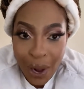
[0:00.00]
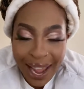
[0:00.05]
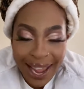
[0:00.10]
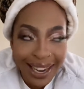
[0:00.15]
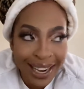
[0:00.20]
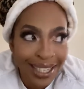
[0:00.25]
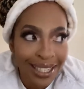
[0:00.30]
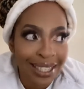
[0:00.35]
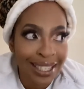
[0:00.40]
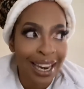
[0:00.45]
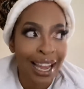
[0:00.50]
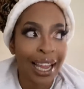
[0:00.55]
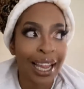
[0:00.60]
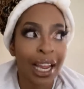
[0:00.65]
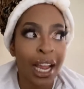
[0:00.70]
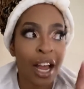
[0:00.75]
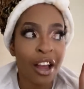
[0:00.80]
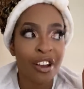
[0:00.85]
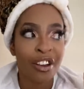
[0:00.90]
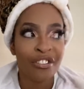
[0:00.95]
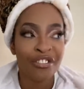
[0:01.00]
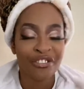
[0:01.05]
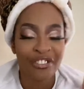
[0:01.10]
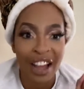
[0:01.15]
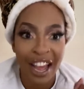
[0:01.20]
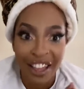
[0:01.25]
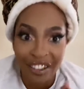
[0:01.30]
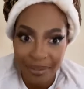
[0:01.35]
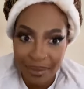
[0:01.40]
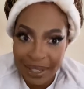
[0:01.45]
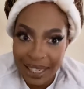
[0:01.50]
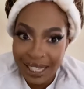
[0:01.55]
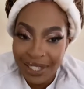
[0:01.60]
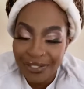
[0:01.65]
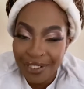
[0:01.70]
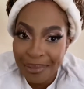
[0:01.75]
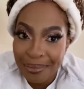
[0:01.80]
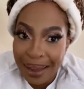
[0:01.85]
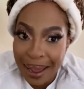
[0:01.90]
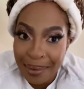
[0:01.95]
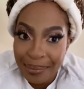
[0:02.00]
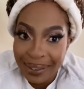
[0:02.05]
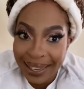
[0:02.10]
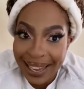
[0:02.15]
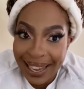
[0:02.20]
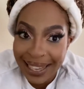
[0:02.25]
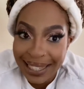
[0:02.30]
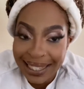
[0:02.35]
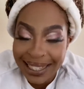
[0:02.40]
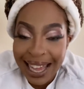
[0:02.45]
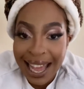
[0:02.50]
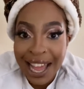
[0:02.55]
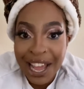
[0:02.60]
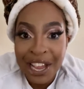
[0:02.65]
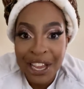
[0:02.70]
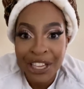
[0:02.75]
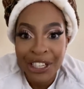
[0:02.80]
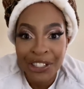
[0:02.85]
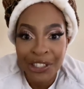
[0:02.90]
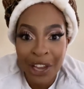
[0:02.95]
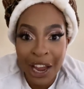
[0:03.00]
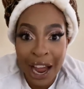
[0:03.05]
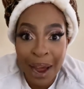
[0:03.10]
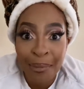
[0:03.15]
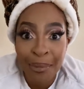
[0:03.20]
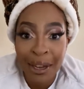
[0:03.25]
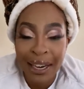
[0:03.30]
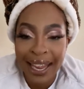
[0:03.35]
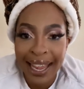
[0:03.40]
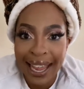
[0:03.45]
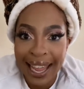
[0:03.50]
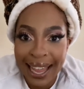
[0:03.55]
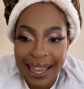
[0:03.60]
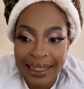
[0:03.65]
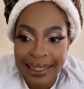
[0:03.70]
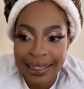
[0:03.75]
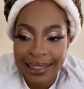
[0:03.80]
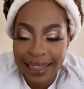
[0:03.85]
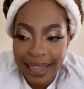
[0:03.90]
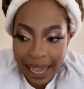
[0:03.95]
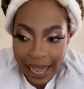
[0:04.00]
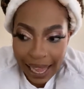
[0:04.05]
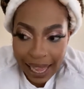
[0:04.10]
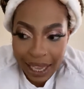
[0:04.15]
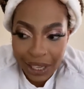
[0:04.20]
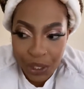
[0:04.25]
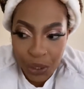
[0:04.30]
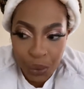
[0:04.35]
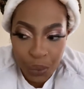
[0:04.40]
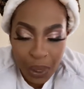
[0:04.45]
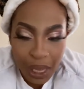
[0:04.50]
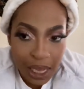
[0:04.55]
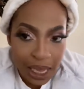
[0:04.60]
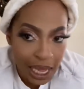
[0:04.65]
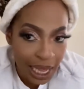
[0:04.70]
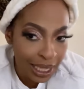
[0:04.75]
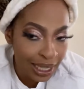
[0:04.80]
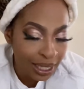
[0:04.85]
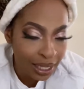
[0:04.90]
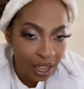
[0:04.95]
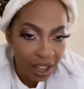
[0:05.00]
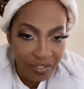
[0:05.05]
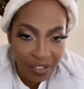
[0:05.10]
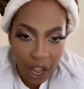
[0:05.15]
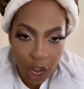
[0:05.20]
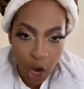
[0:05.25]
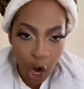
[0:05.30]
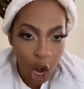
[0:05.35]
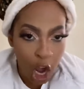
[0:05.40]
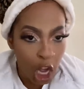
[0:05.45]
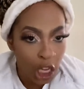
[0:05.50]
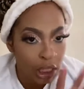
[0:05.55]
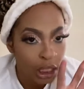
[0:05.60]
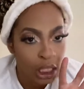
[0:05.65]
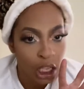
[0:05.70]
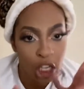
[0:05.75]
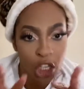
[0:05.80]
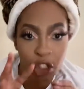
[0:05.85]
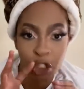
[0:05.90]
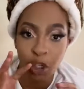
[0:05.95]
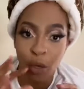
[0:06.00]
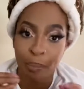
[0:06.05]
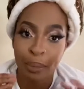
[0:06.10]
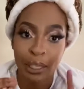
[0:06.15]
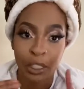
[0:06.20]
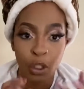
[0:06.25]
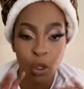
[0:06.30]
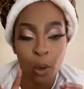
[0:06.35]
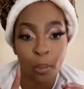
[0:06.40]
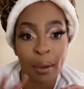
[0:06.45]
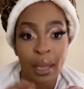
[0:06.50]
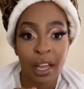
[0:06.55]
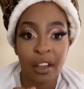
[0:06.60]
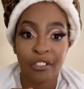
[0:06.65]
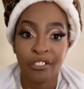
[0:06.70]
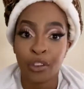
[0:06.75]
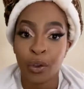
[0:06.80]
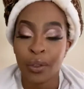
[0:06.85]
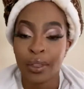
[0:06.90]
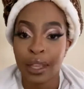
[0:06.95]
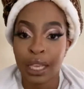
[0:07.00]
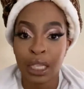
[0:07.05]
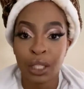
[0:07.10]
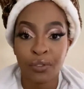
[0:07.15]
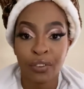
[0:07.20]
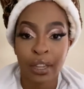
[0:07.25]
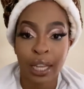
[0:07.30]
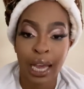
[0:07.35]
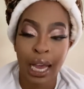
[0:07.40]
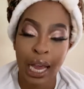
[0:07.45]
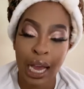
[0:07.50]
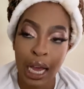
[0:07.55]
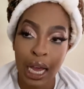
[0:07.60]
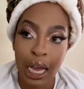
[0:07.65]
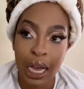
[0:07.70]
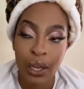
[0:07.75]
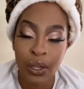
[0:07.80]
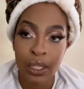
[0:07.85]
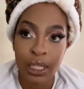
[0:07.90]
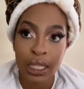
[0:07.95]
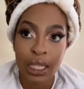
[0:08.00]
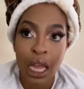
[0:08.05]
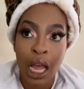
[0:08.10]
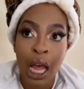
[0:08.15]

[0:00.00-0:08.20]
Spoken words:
and it's like 5 minutes from my place. So, I'm going to head there as well and see if I can't dopa a few things for the house.